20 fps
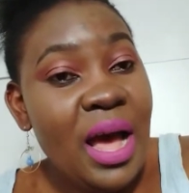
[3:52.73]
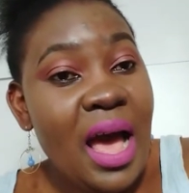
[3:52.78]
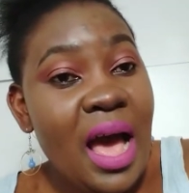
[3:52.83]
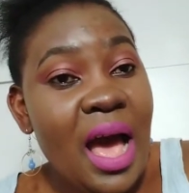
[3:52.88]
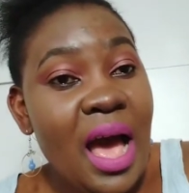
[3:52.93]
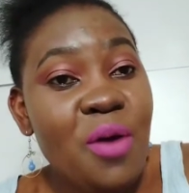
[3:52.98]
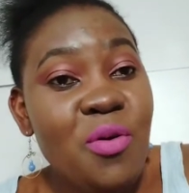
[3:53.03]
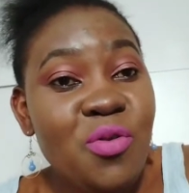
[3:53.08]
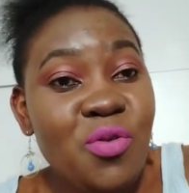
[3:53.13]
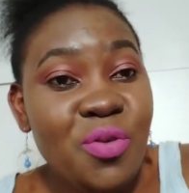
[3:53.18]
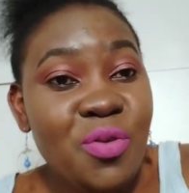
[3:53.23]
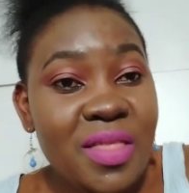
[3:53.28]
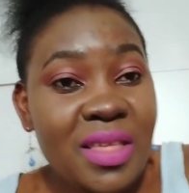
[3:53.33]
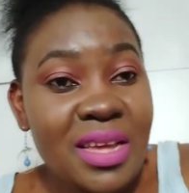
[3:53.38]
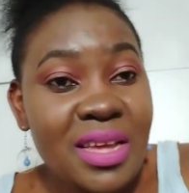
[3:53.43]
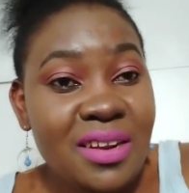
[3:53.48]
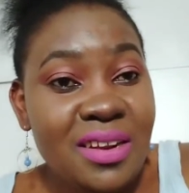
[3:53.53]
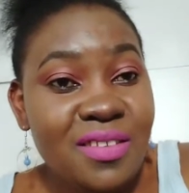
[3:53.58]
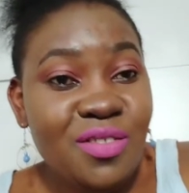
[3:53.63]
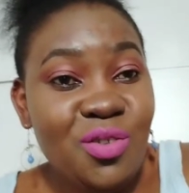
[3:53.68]
how do
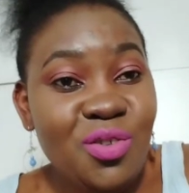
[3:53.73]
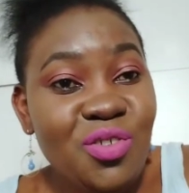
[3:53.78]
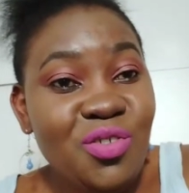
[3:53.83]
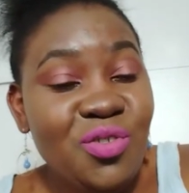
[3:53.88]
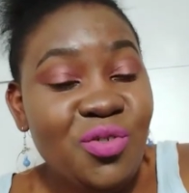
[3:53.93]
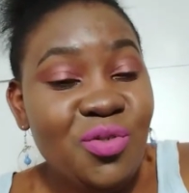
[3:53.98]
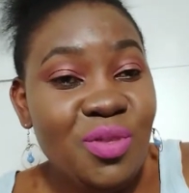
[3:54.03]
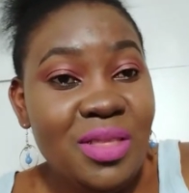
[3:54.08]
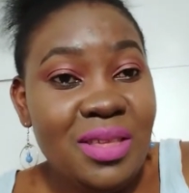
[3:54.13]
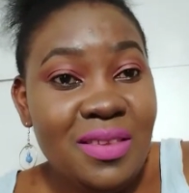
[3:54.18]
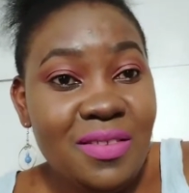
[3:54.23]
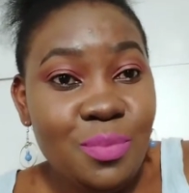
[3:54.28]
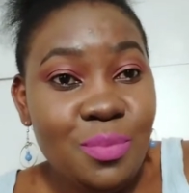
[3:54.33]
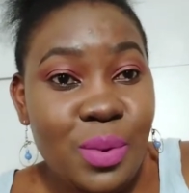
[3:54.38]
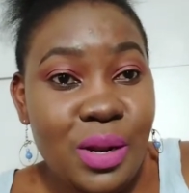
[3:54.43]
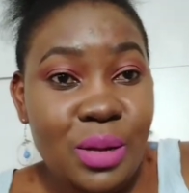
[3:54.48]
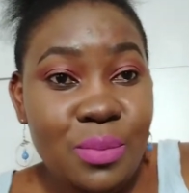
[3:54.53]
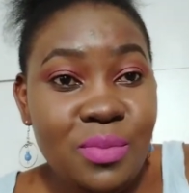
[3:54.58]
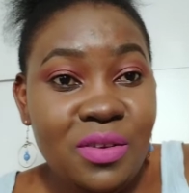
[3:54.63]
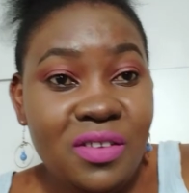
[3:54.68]
they resort to these
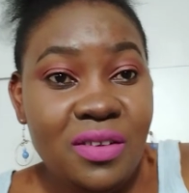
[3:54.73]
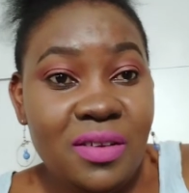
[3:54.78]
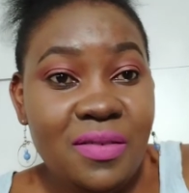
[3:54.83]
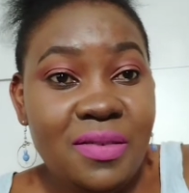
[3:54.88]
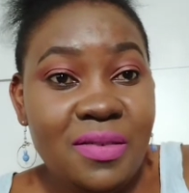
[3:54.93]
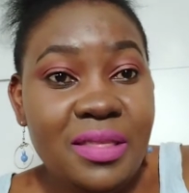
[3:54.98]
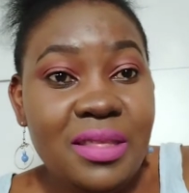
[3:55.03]
blemishes?